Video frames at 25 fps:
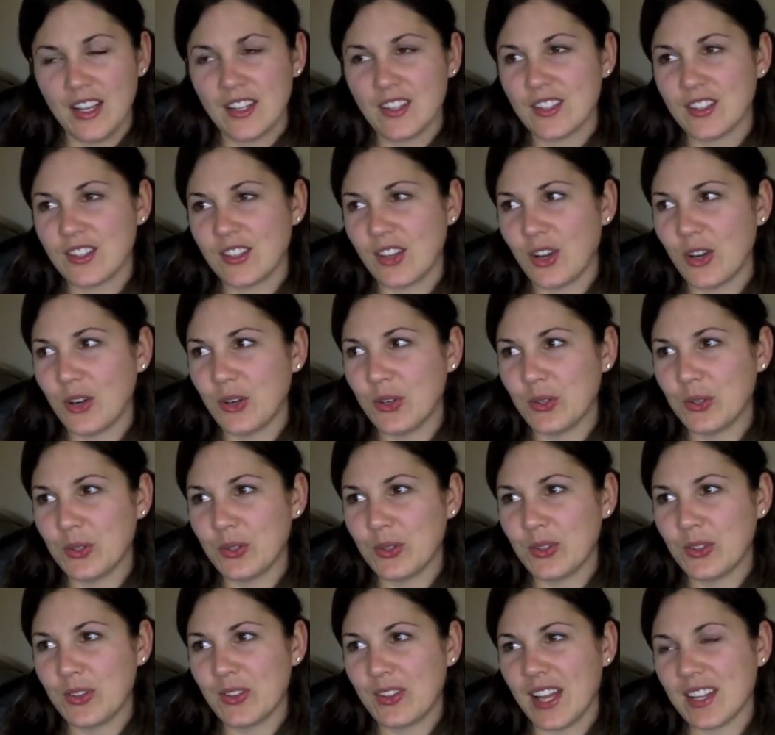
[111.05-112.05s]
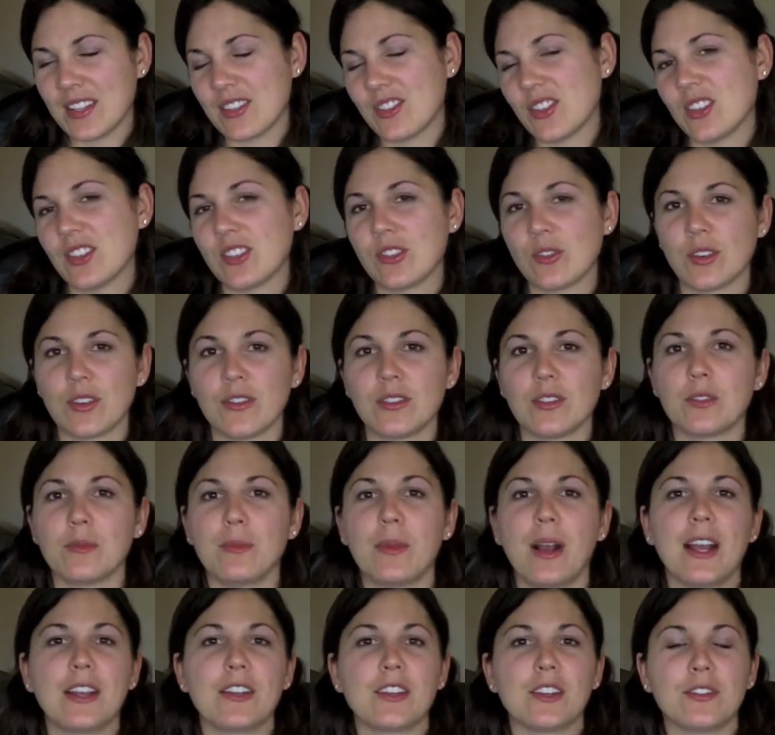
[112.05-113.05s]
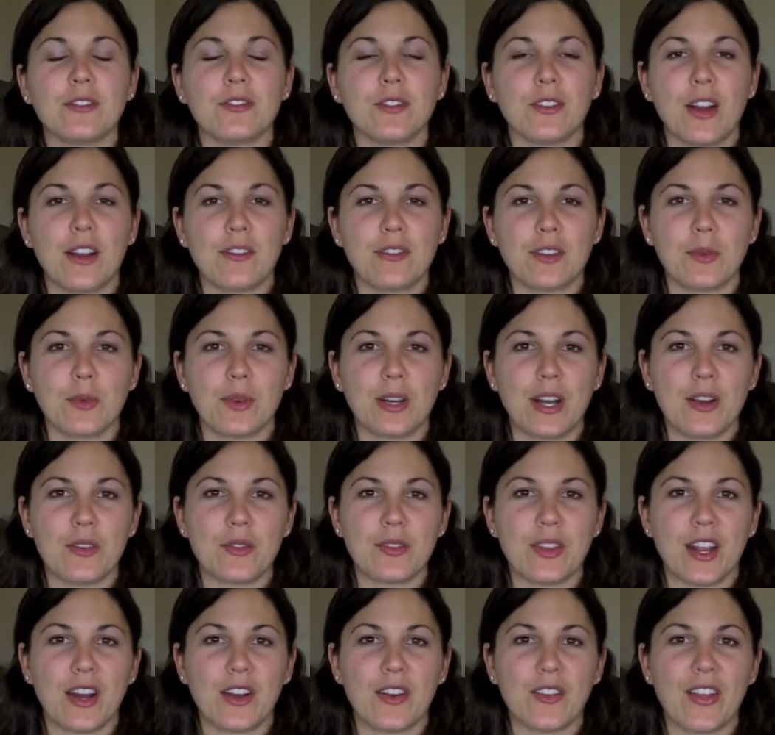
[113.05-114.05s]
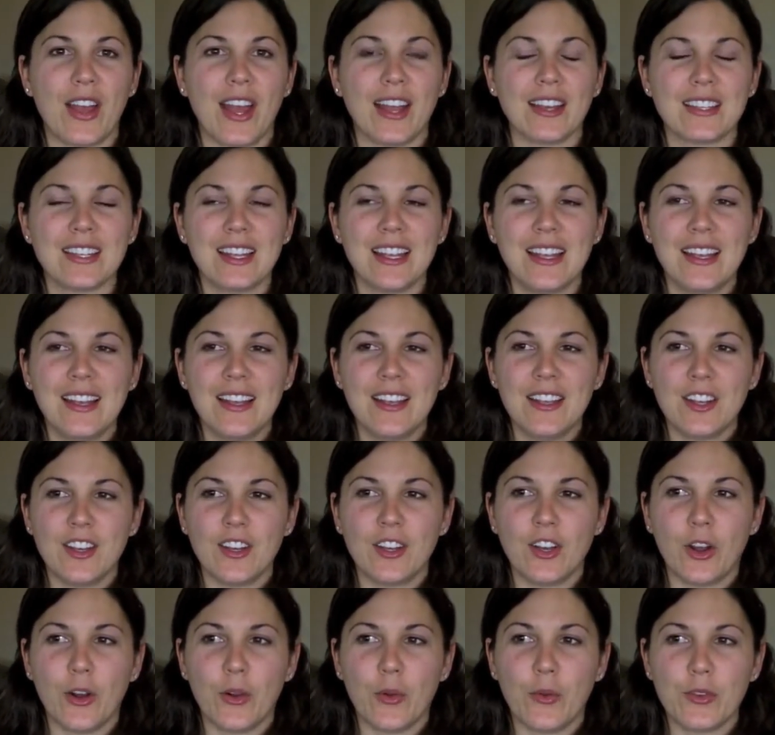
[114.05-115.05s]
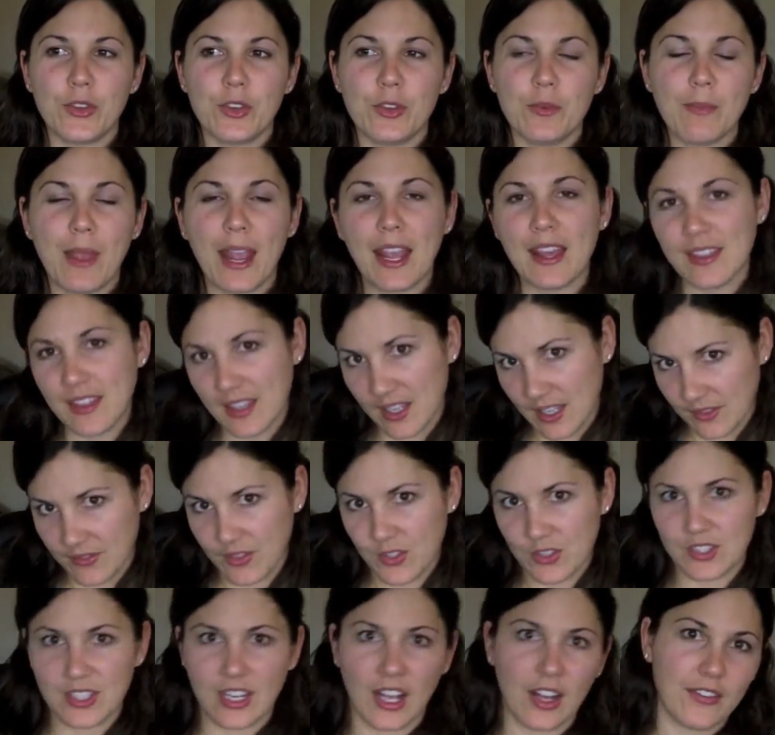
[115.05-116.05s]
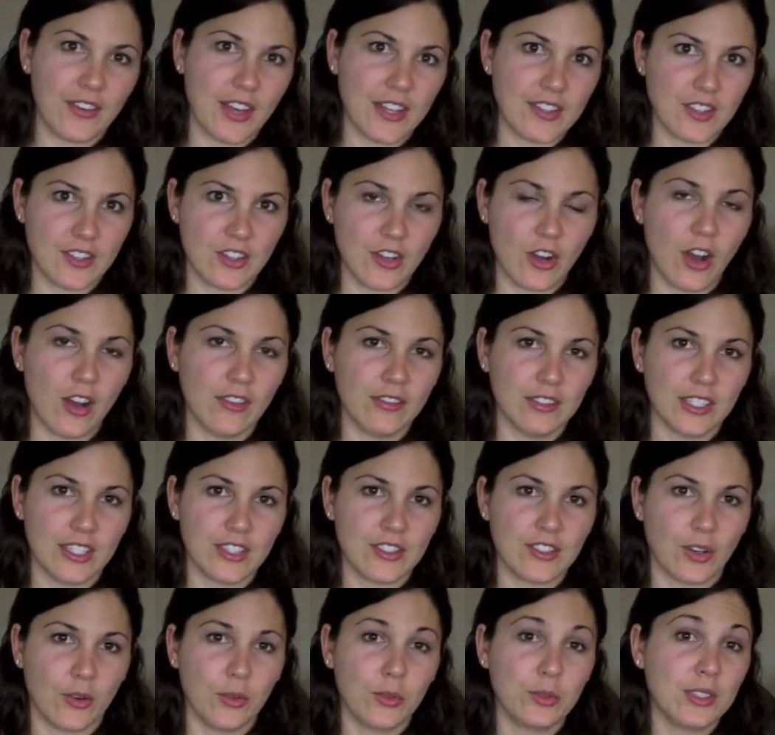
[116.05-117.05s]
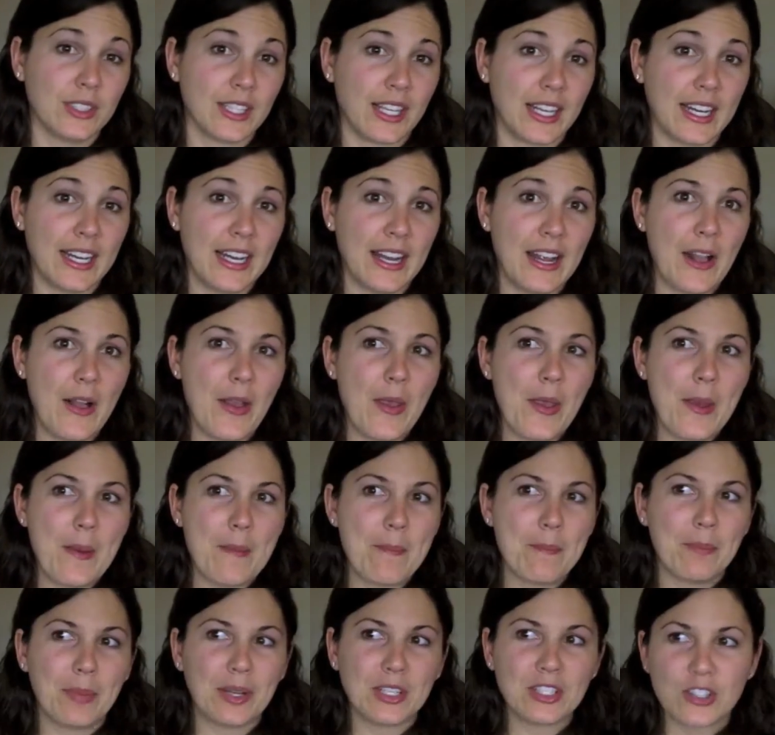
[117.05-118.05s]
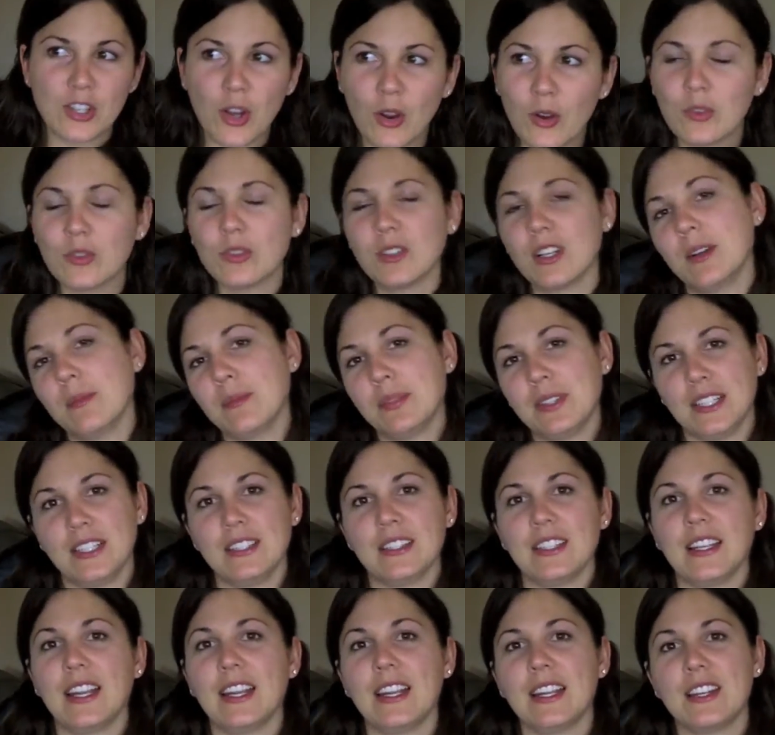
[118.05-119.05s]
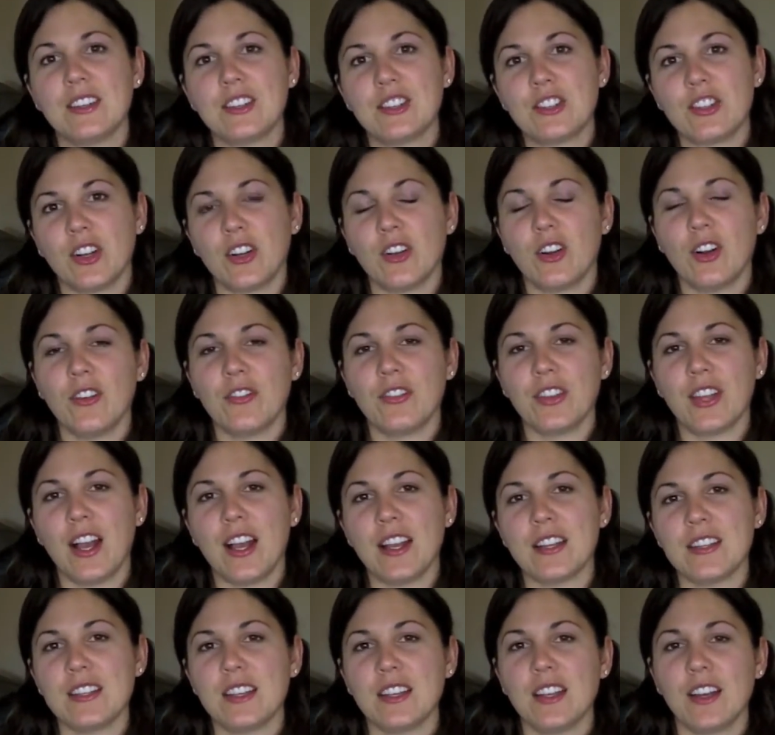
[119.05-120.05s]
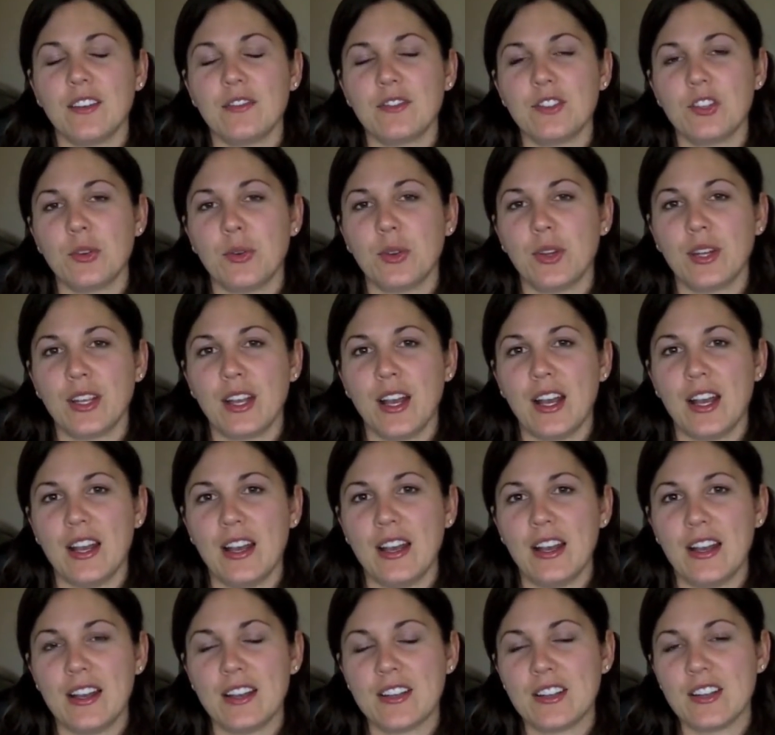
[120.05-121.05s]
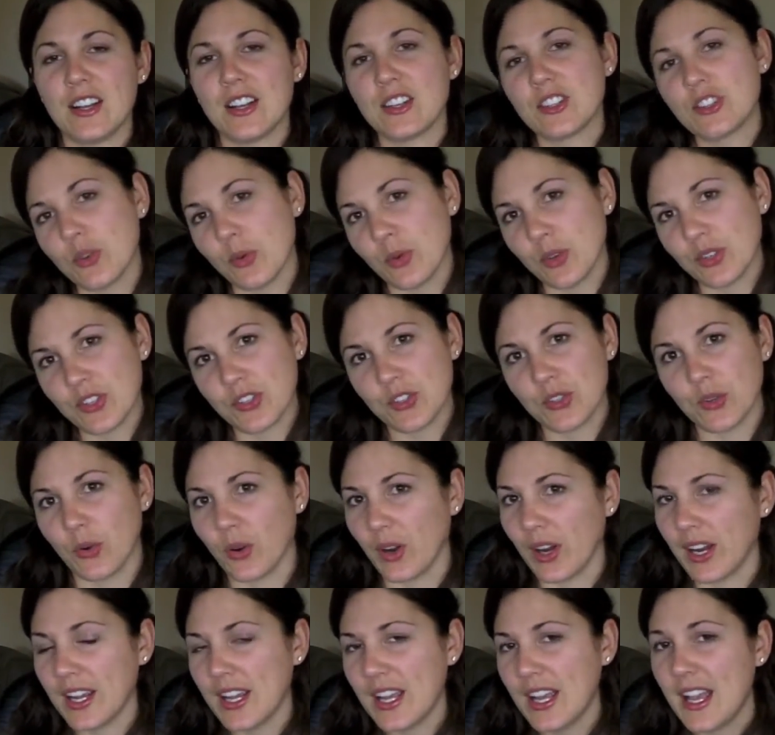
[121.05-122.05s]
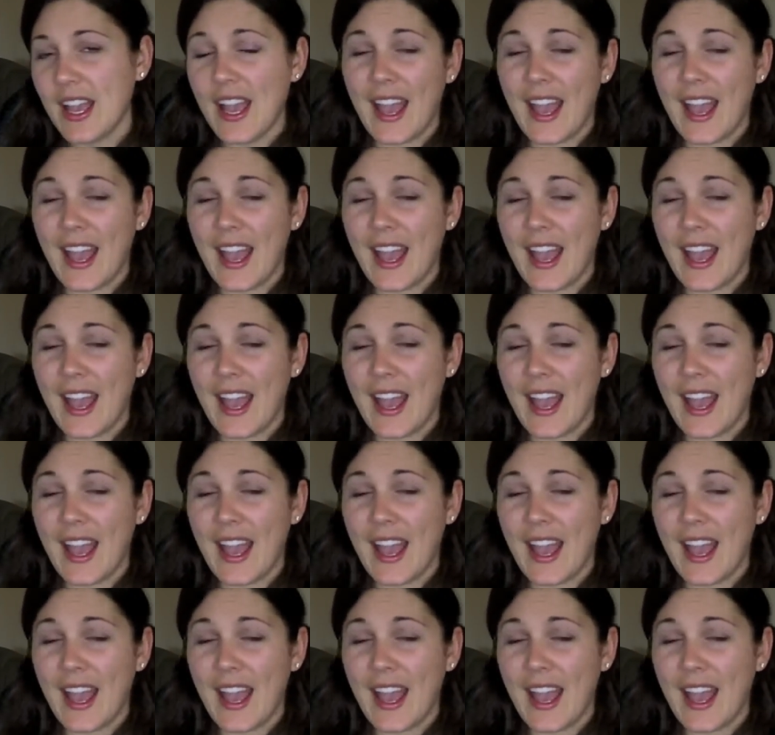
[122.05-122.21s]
So that's just sort of a reminder for everyone out there that, you may think of yourself as a novelist only, but don't completely shut off the idea of doing a short story.